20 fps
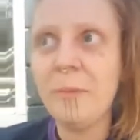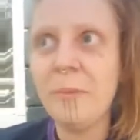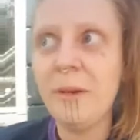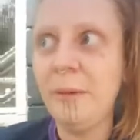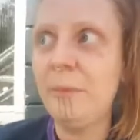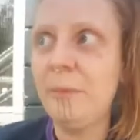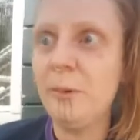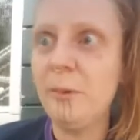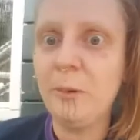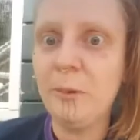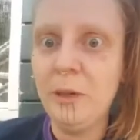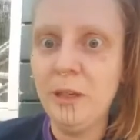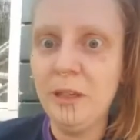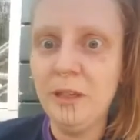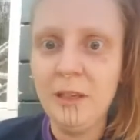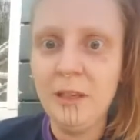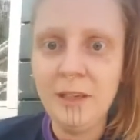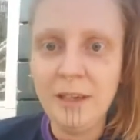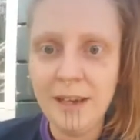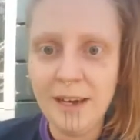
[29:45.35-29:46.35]
people,
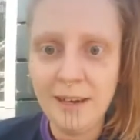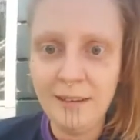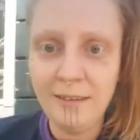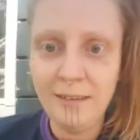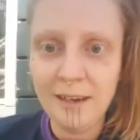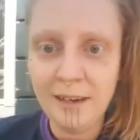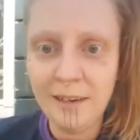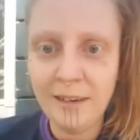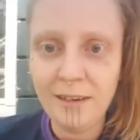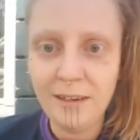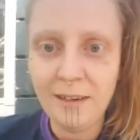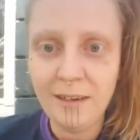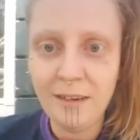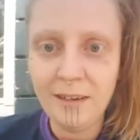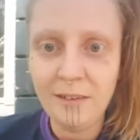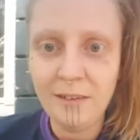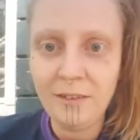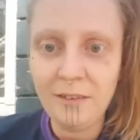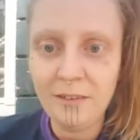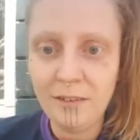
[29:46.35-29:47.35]
and that it
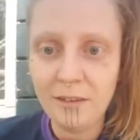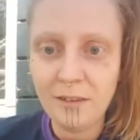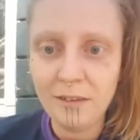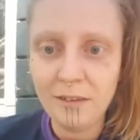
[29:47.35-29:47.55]
is